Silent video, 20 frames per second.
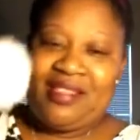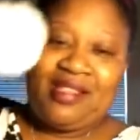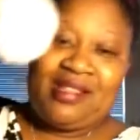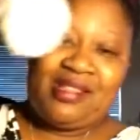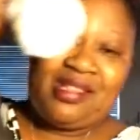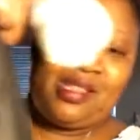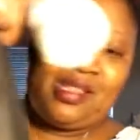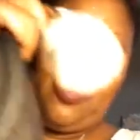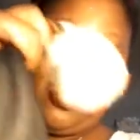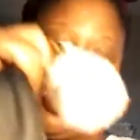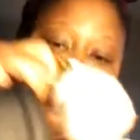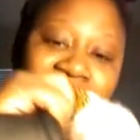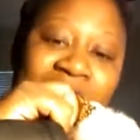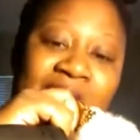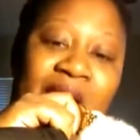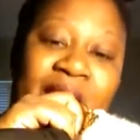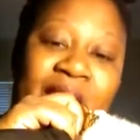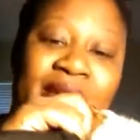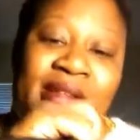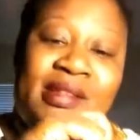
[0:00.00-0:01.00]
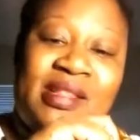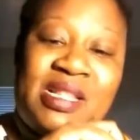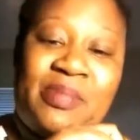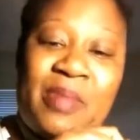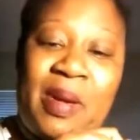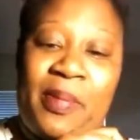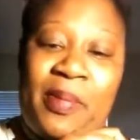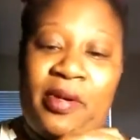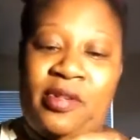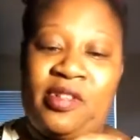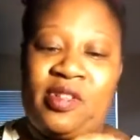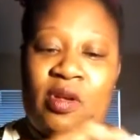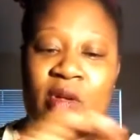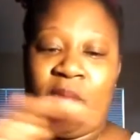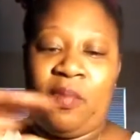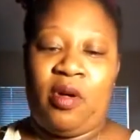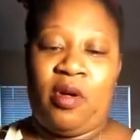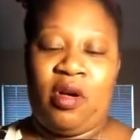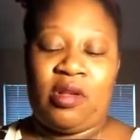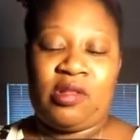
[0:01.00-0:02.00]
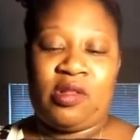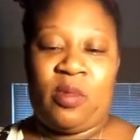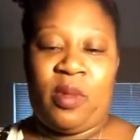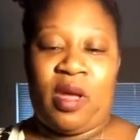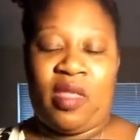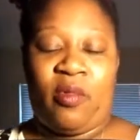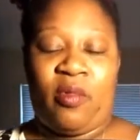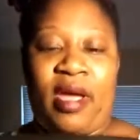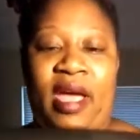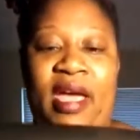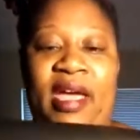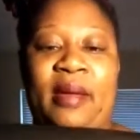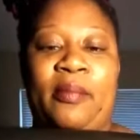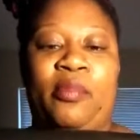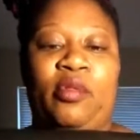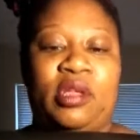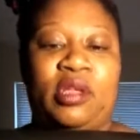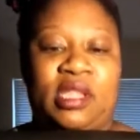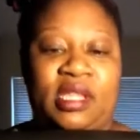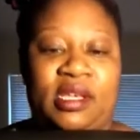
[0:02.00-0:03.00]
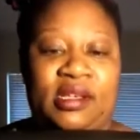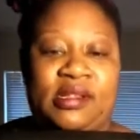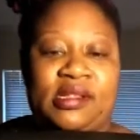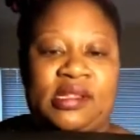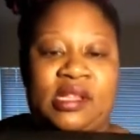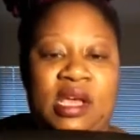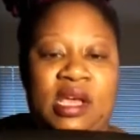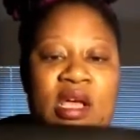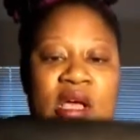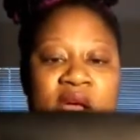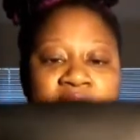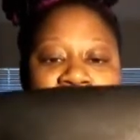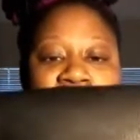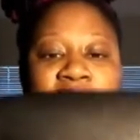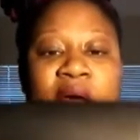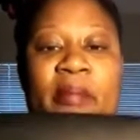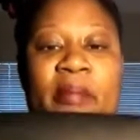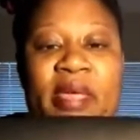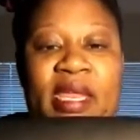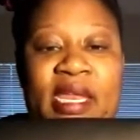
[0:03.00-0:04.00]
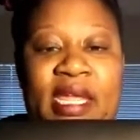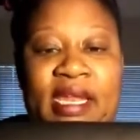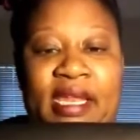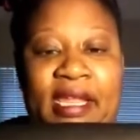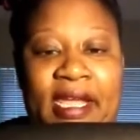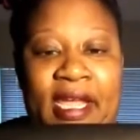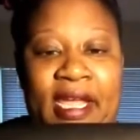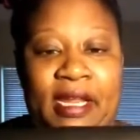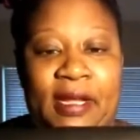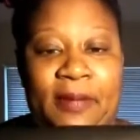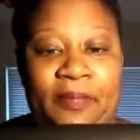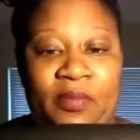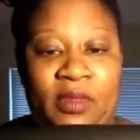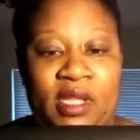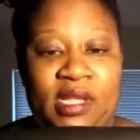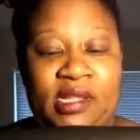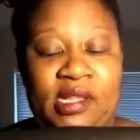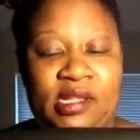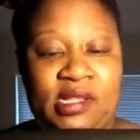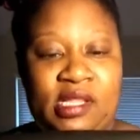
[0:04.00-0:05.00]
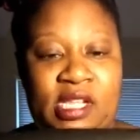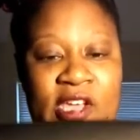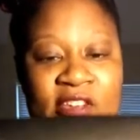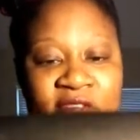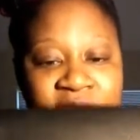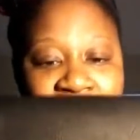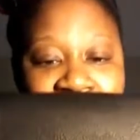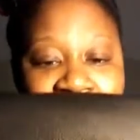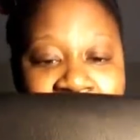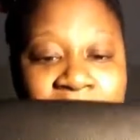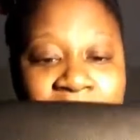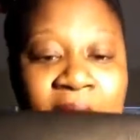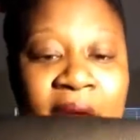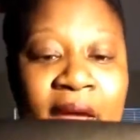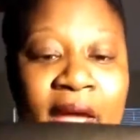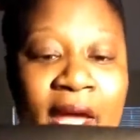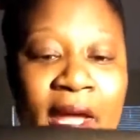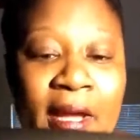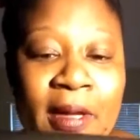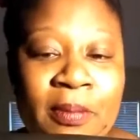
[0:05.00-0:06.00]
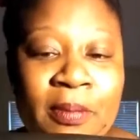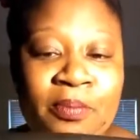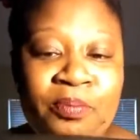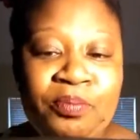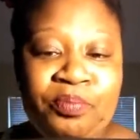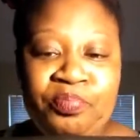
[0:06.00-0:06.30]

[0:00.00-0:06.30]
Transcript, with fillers: This is the one I'm carrying. This is my purse also, by the way. I had bought this um, in Atlanta. It's a Steve Madden bag.